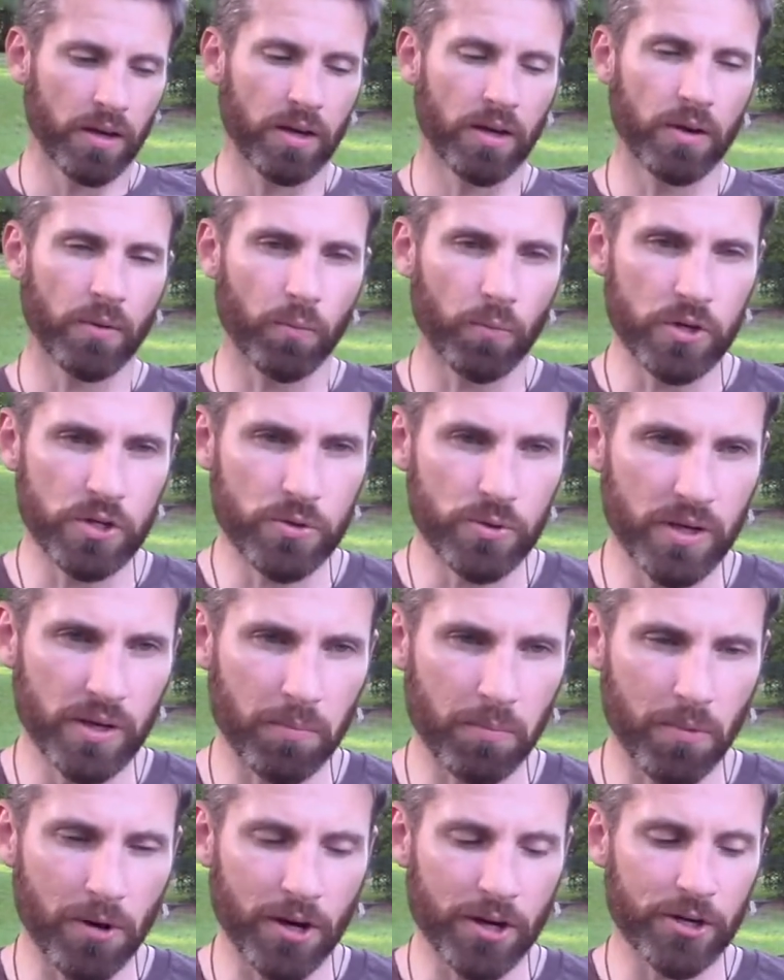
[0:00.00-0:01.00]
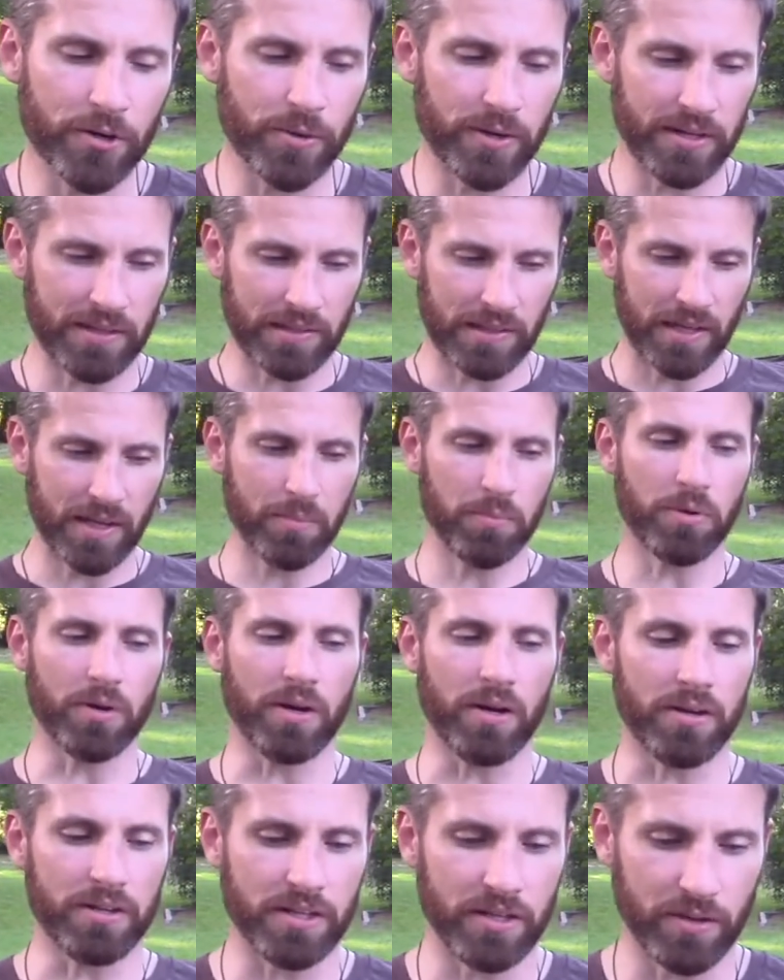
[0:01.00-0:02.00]
When you get Mercury in
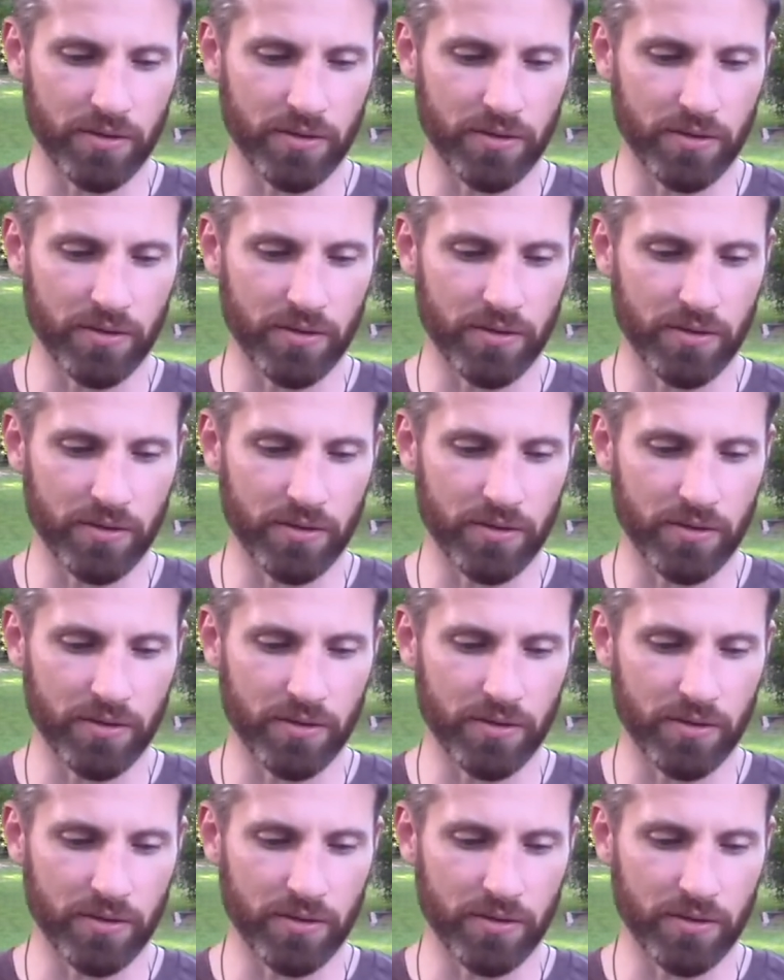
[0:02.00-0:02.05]
Libra,